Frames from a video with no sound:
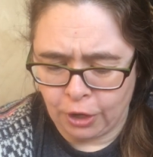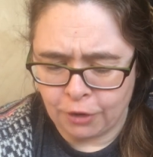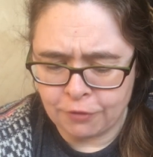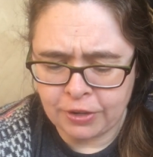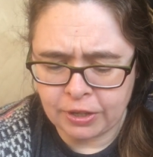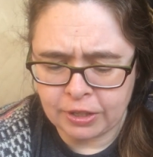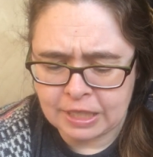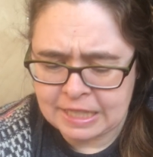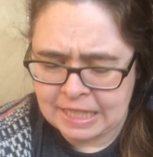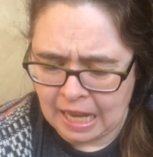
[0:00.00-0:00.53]
a
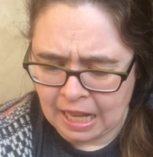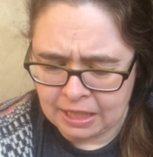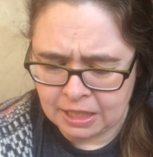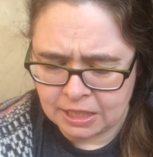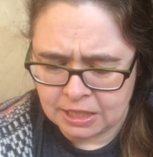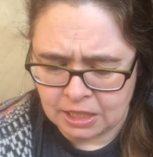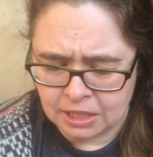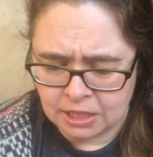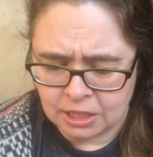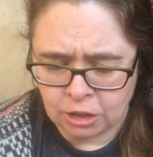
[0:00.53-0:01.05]
very
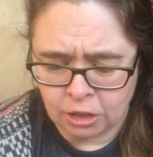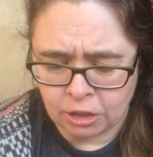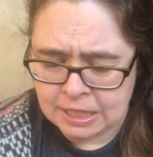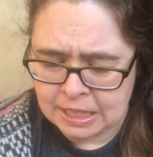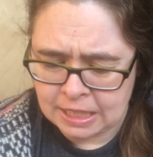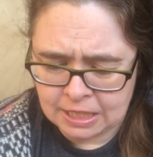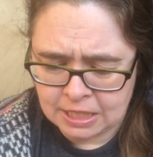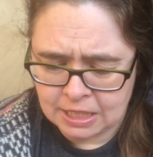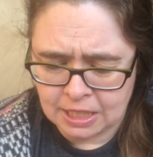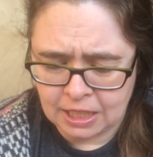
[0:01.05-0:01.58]
talented and
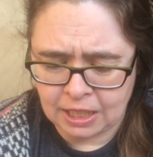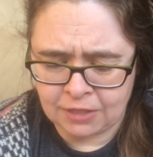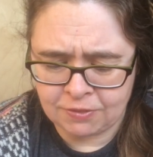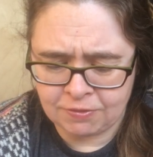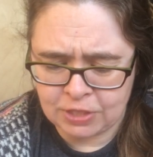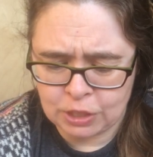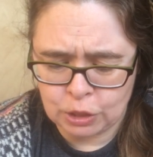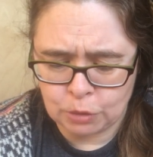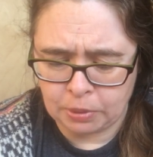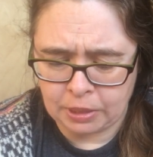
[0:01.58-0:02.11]
artistic
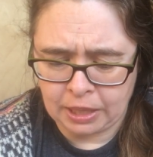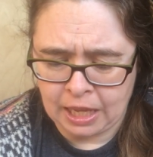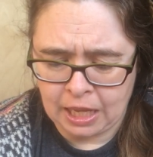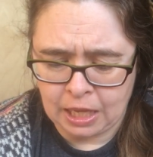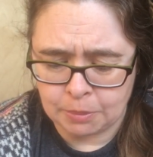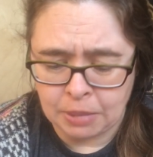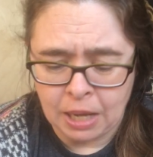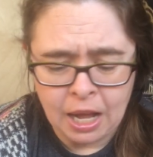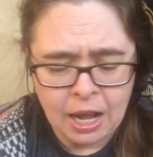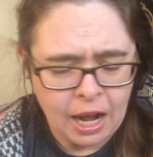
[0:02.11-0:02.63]
invisible
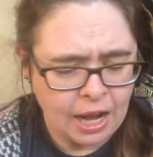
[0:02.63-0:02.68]
ape.